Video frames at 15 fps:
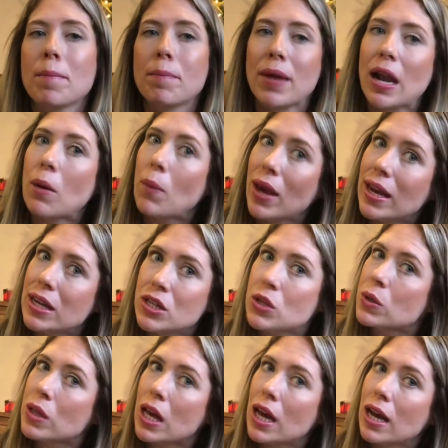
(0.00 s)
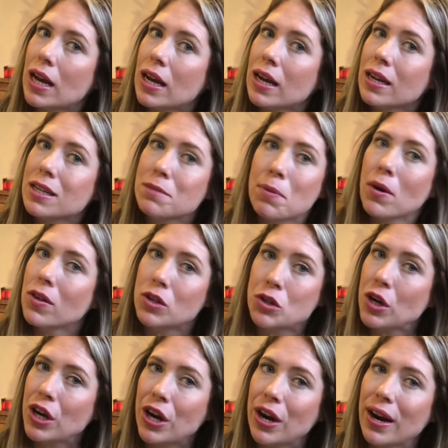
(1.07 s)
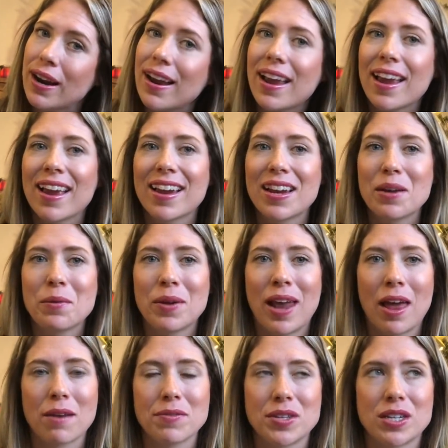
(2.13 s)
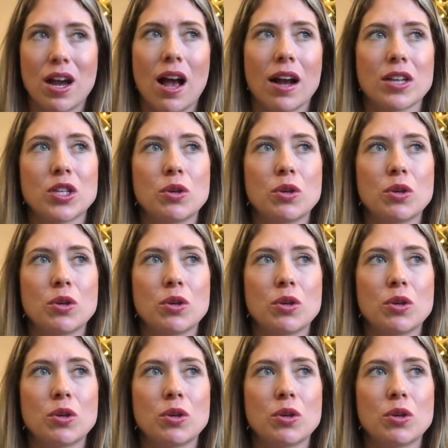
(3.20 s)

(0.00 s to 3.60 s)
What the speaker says: but I waited too long to pull the trigger and it went out of stock.